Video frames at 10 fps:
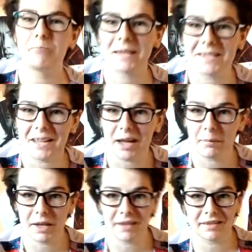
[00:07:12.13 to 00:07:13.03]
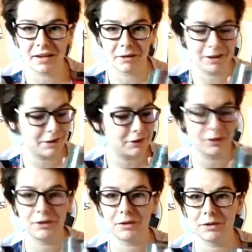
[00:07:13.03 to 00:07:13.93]
But it's okay because I wanted
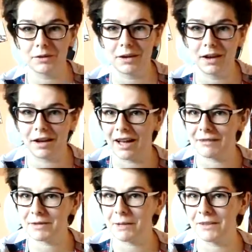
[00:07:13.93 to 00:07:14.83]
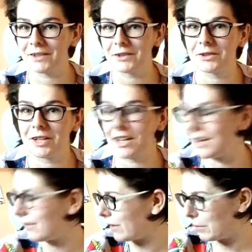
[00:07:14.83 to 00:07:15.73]
to have something to drink
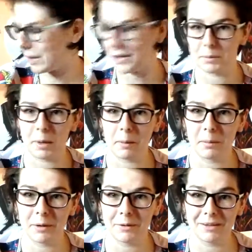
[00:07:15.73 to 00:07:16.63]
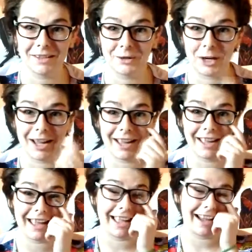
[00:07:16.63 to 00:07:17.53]
anyway because my mouth went dry,
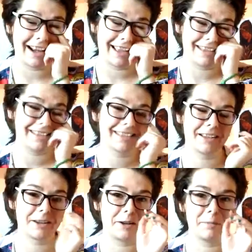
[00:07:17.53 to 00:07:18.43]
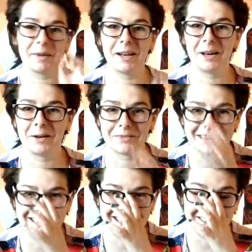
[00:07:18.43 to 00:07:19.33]
and it's gonna be a long
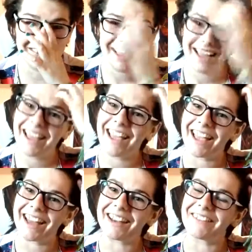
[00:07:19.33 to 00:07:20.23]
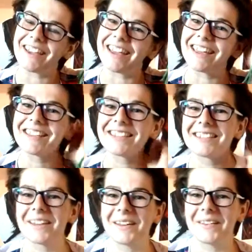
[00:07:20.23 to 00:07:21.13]
video anyway.
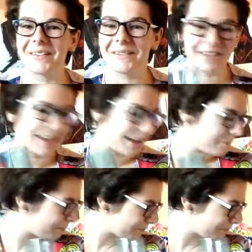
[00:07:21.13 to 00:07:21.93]
So yeah.